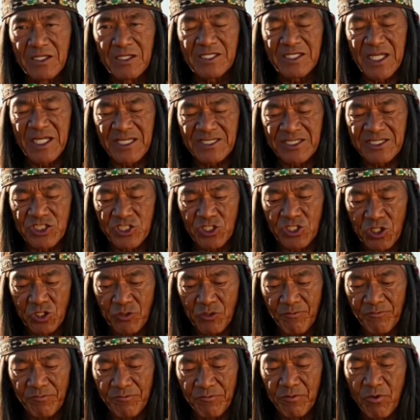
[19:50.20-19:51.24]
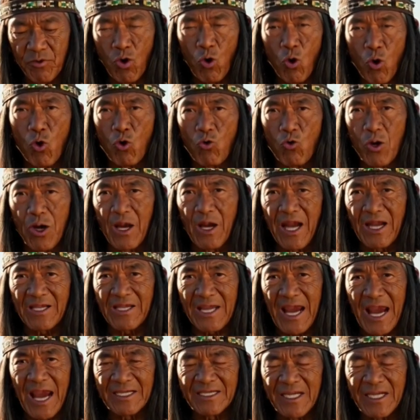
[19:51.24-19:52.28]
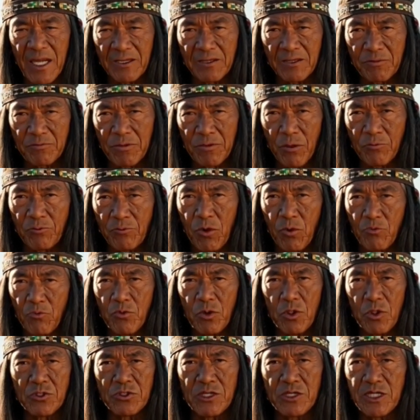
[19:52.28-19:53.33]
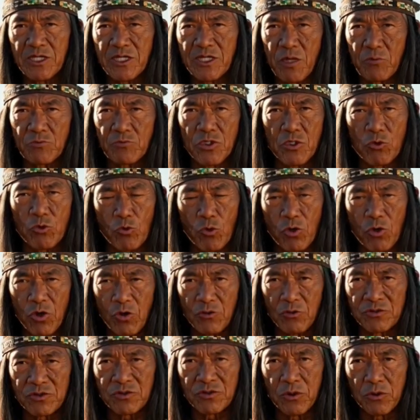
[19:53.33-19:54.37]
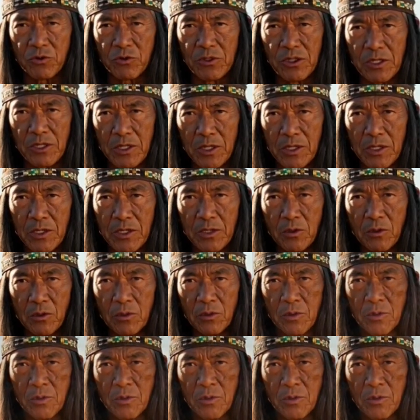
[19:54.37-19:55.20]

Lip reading: station shift 408,000 km from Earth on December 12, 2022.